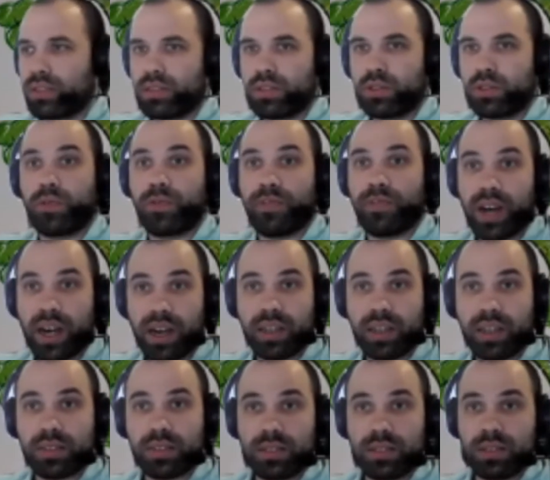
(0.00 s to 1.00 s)
to
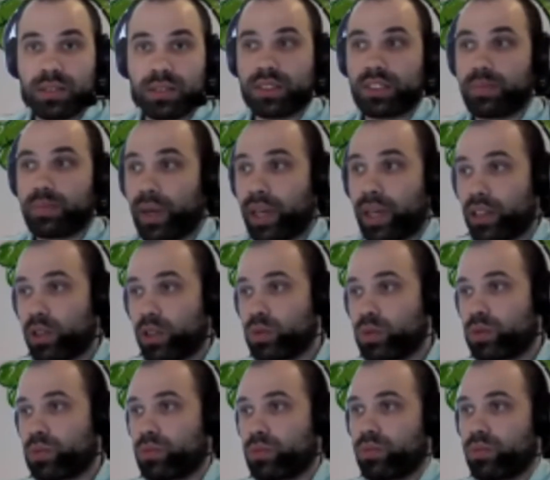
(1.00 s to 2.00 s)
find this
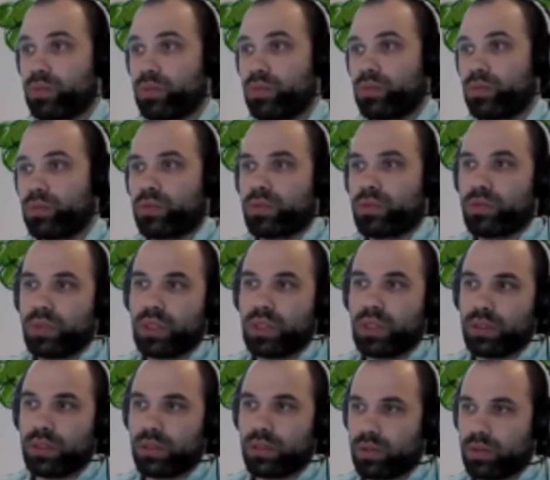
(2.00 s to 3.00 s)
payload
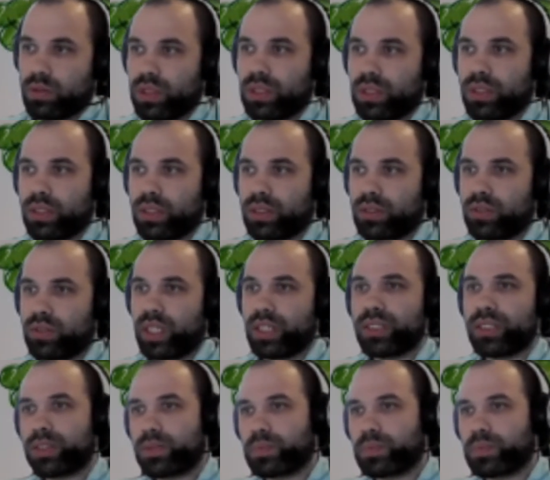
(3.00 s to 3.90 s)
in this address.